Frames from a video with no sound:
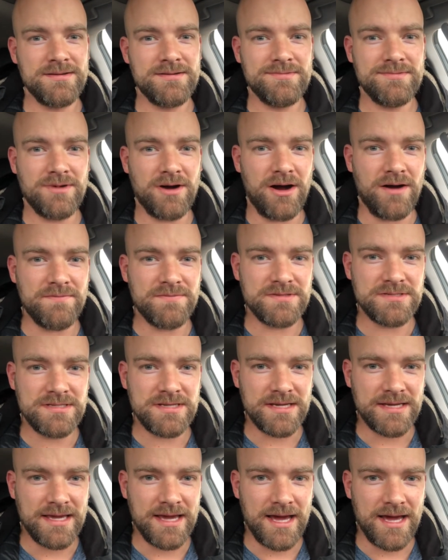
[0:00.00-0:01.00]

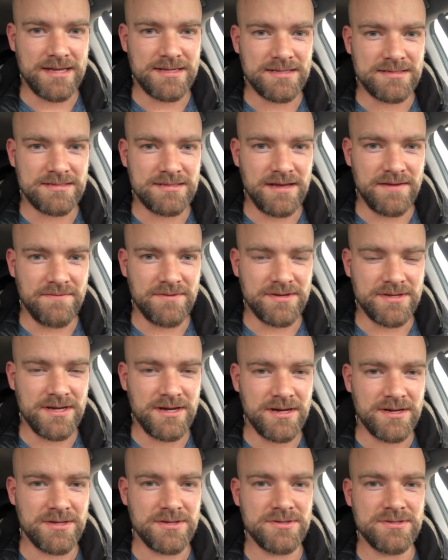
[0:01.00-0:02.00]
Obviously a cat doesn't have your
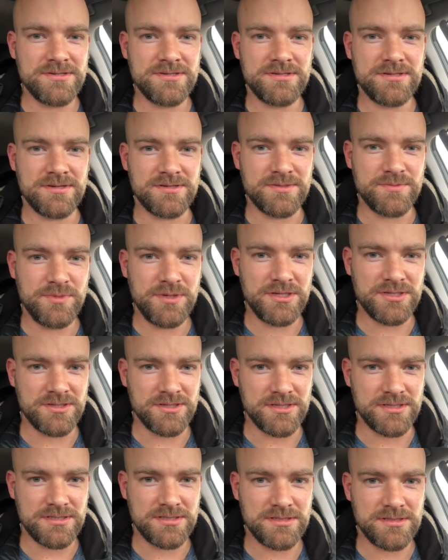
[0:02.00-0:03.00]
tongue, you just are
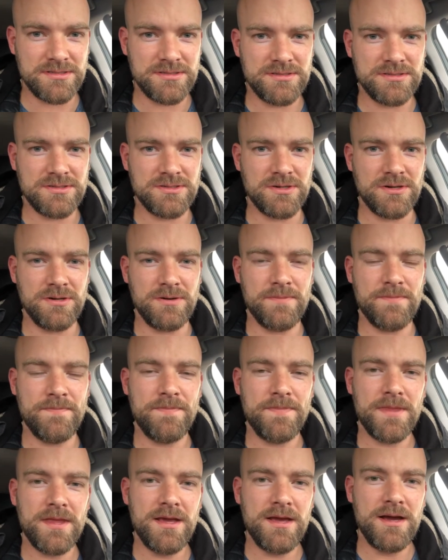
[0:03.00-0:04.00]
speechless. So
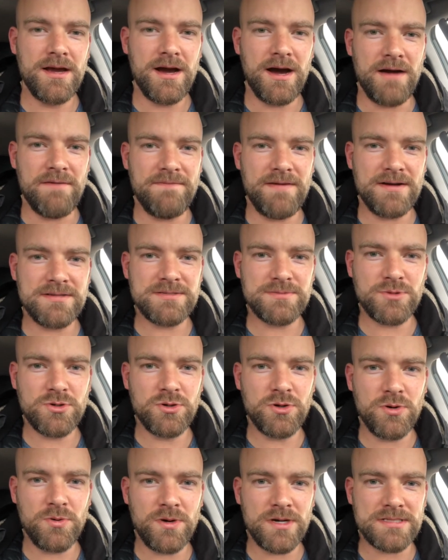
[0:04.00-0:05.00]
I found some
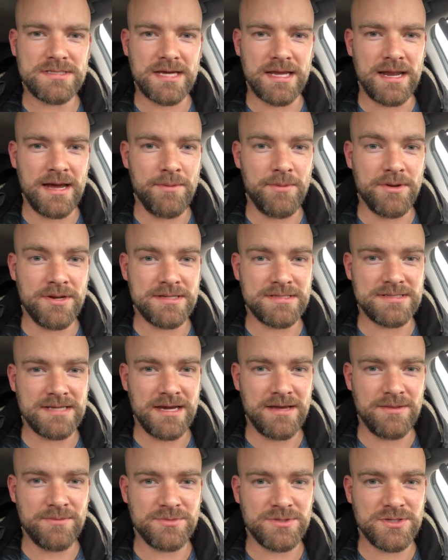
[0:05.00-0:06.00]
cool ones and I'm going to
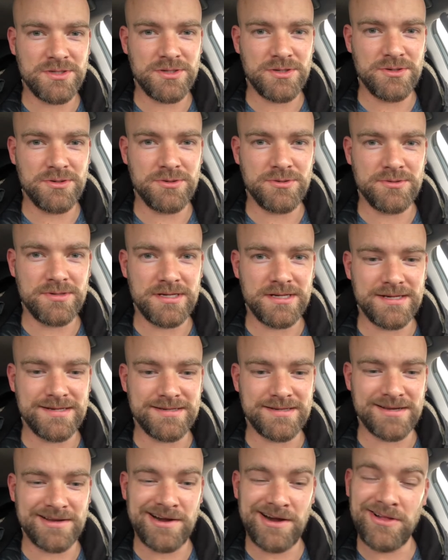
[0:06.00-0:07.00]
say them to you in
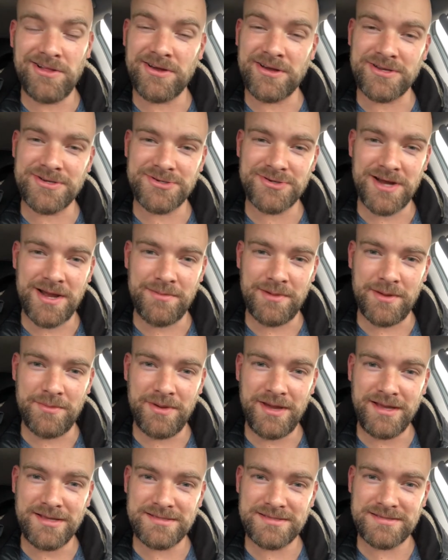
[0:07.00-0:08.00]
Tagalog and try my
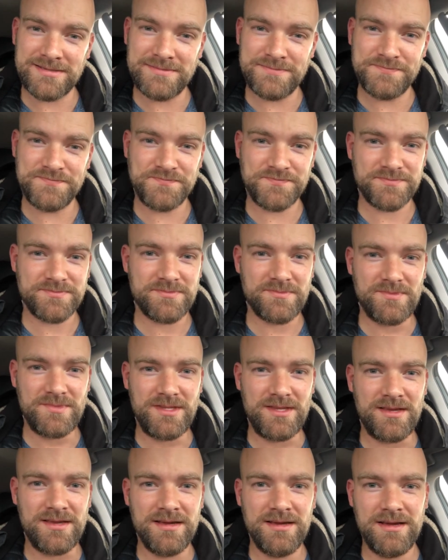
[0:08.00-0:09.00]
best.
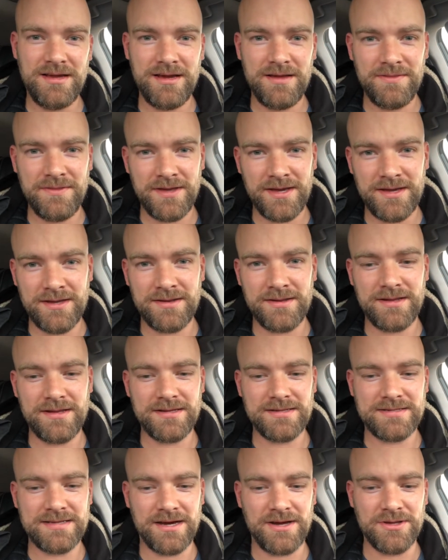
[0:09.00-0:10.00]
And then
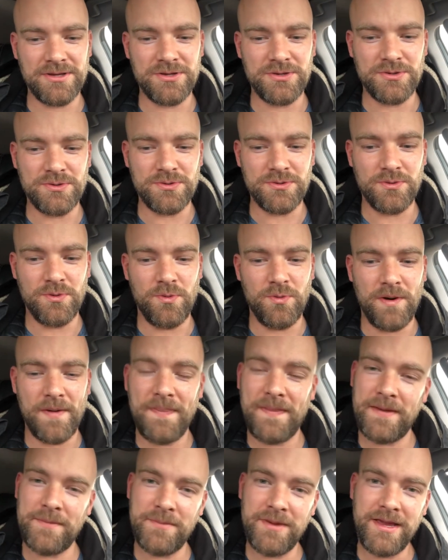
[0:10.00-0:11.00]
tell you what
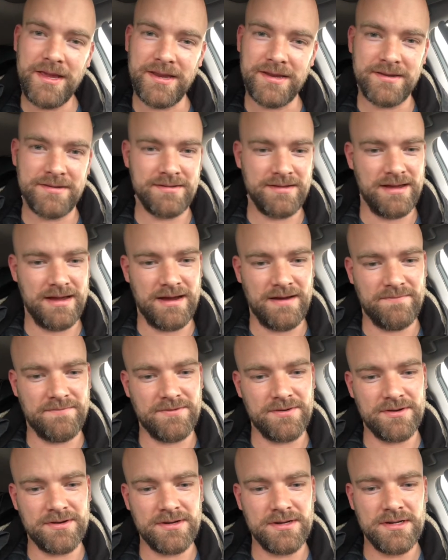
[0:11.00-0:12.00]
they mean
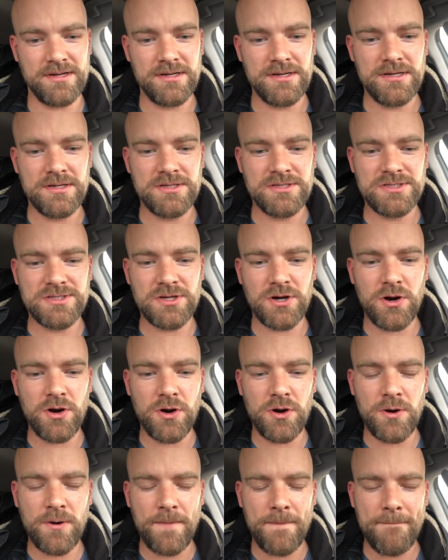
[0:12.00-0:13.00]
after.
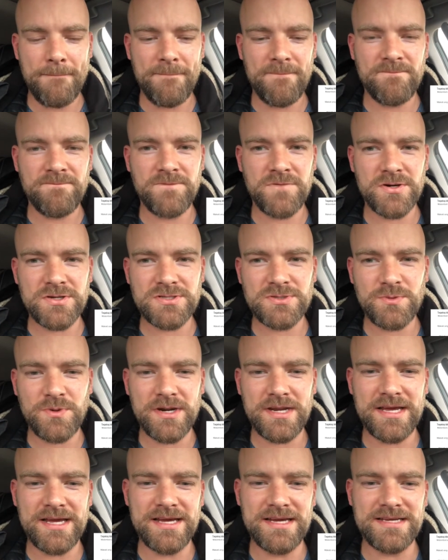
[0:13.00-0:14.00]
So, first
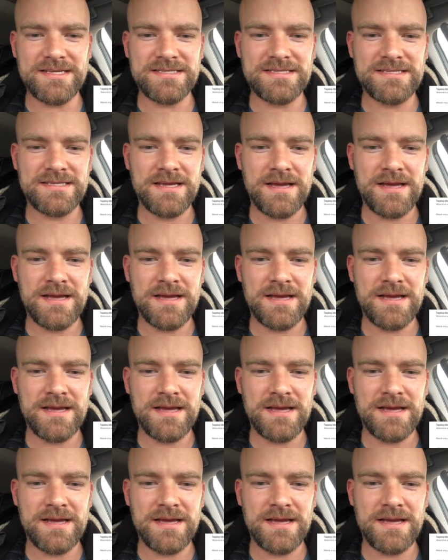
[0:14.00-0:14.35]
one is